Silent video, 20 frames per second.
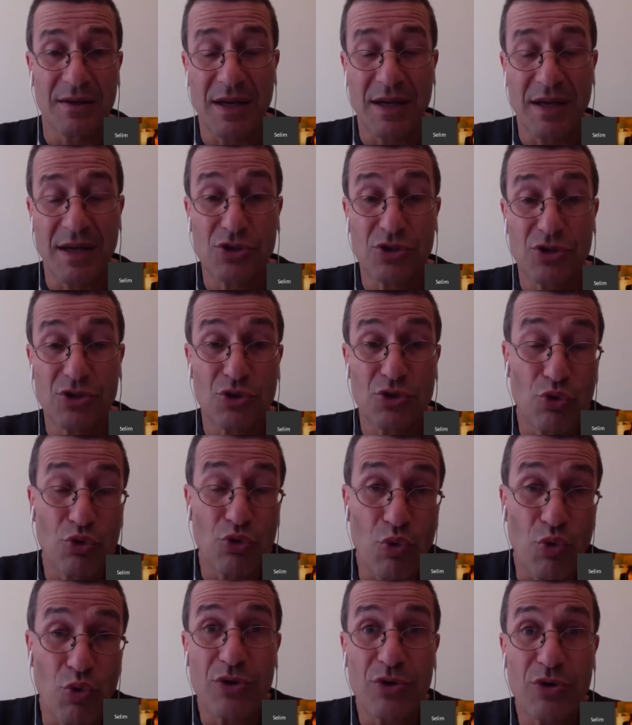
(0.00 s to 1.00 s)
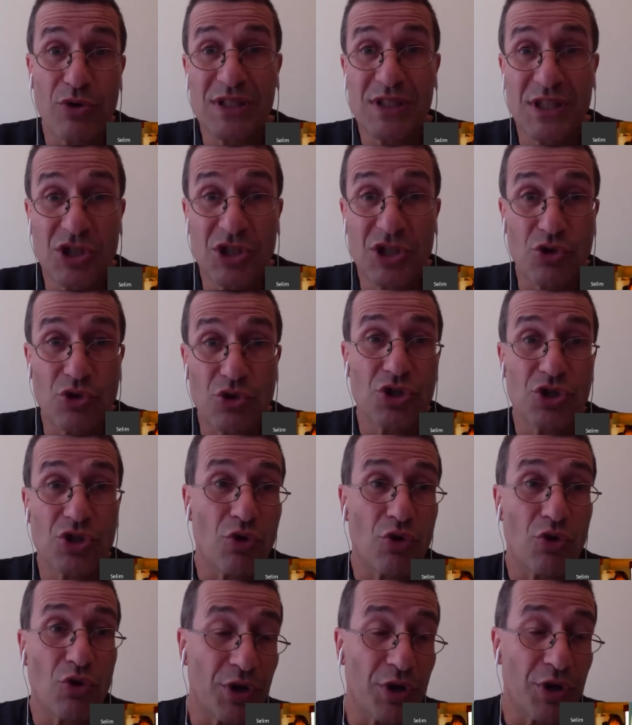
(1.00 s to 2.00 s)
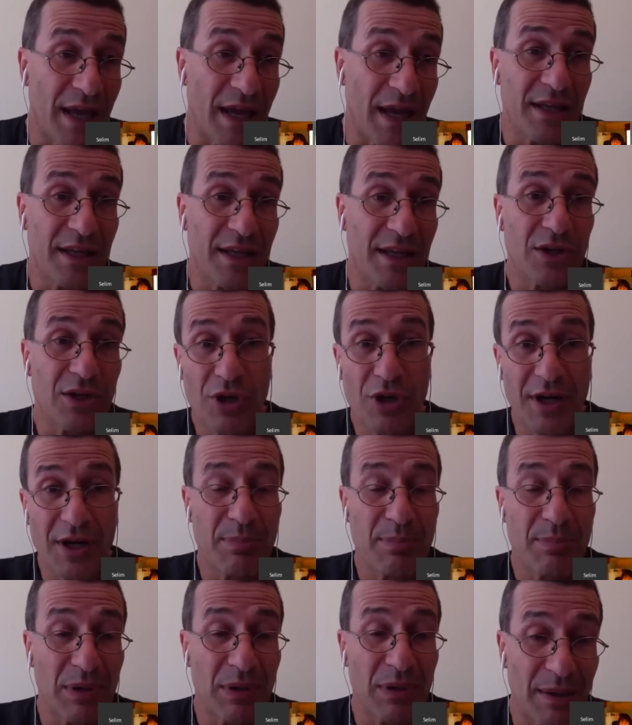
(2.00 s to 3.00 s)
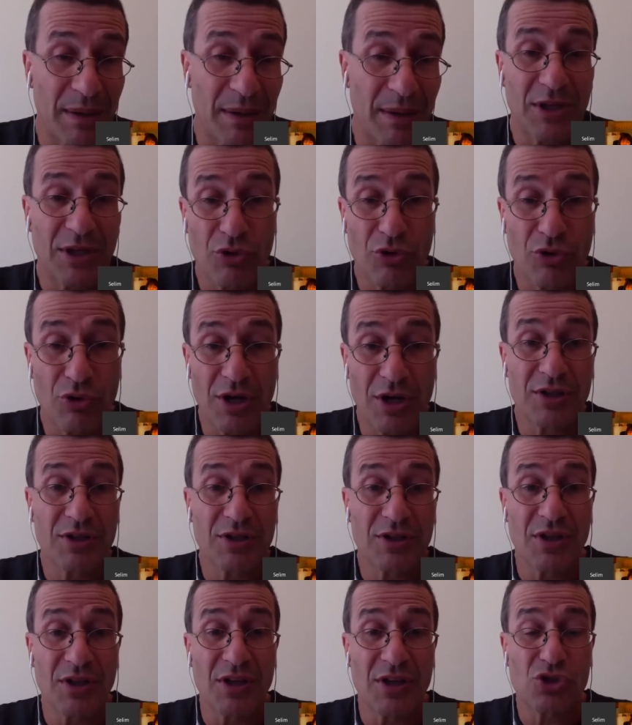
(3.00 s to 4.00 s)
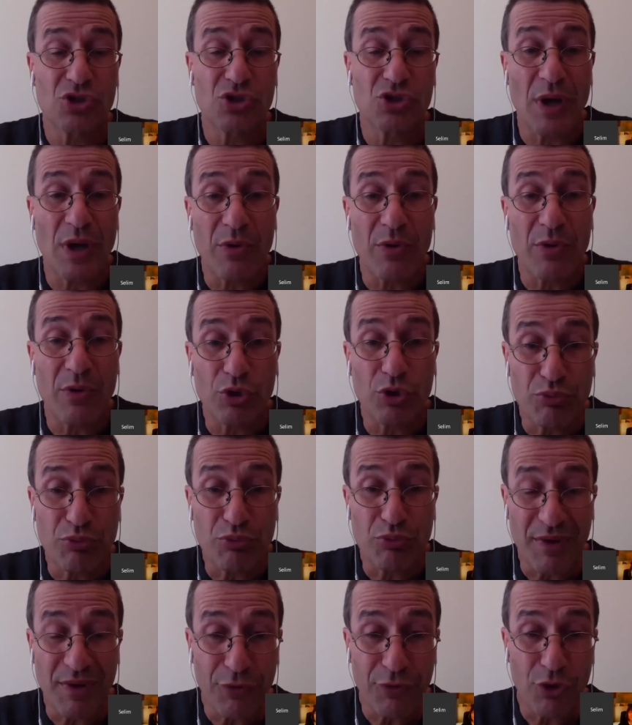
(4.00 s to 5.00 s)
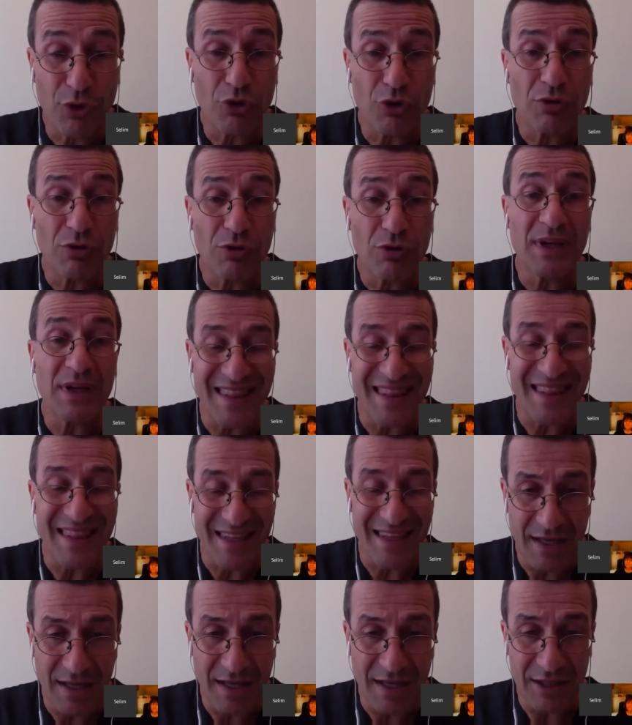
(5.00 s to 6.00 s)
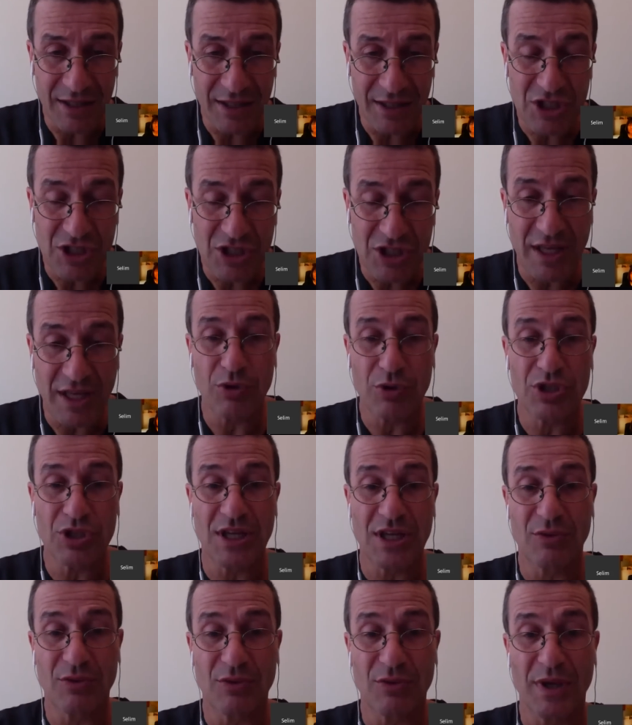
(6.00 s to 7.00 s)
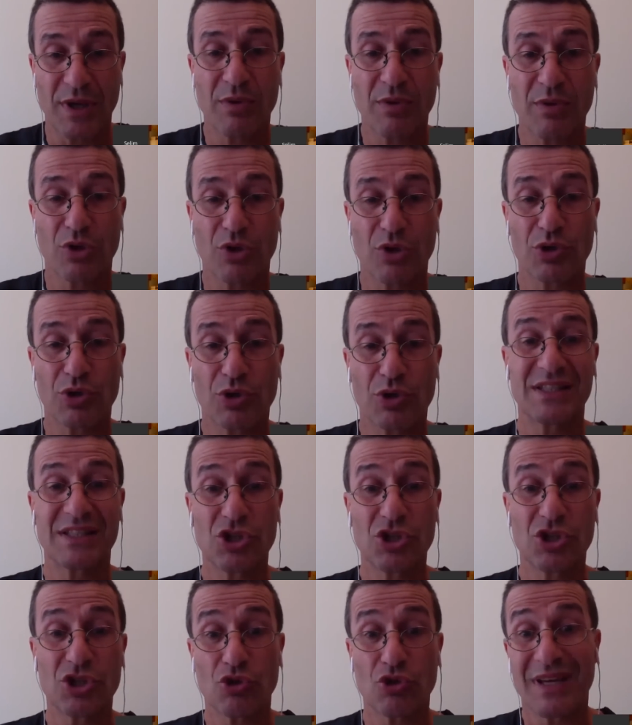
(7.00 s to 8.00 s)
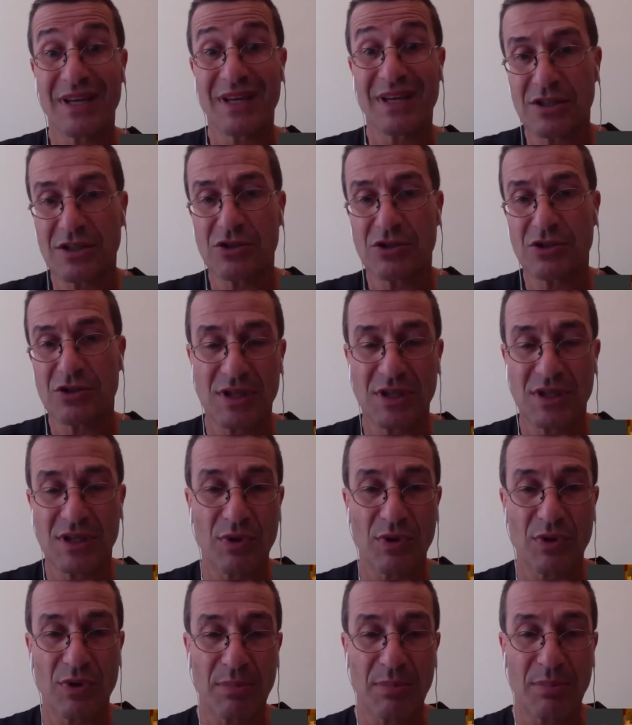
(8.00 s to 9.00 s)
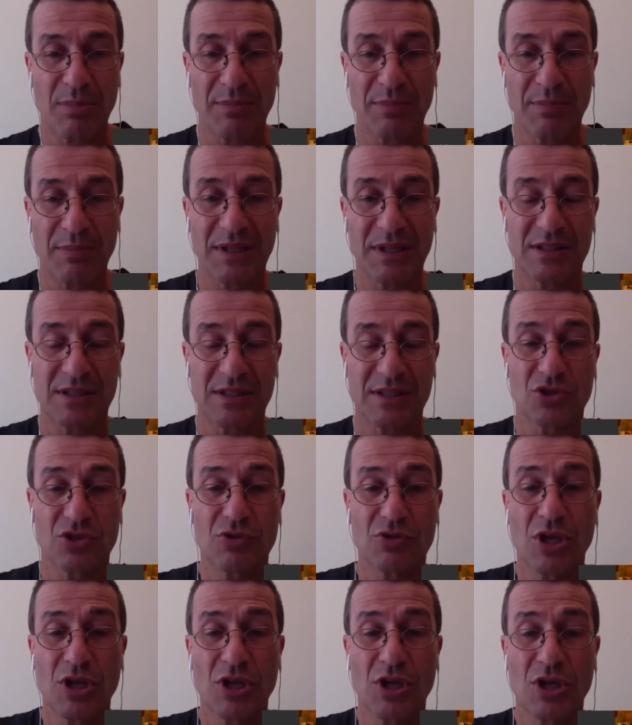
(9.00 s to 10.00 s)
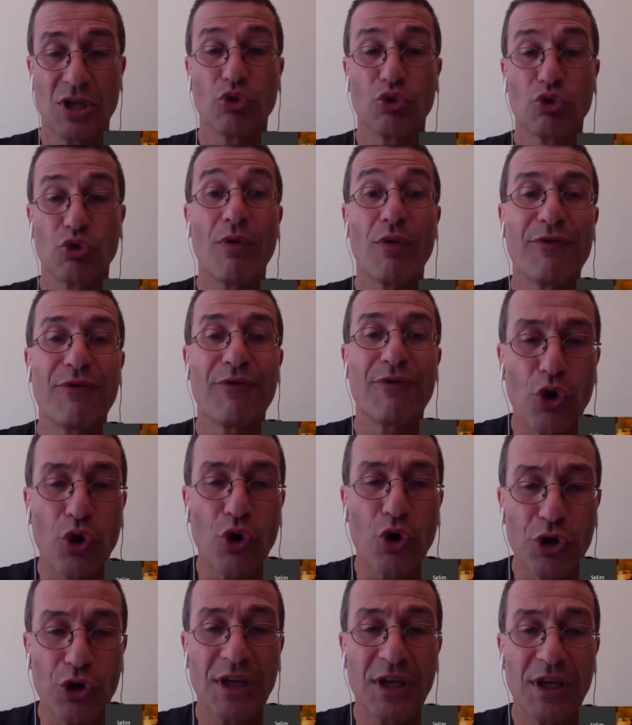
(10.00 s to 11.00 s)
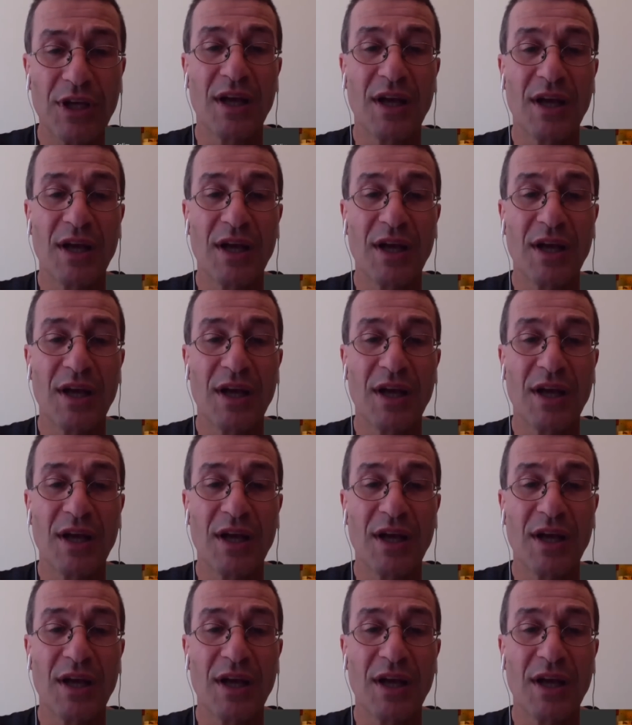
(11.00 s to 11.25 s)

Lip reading: as to whether seizures are organic or not, epileptic or not. So I would prefer, in the English language anyway, where the word seizure is associated with epileptic seizures, to avoid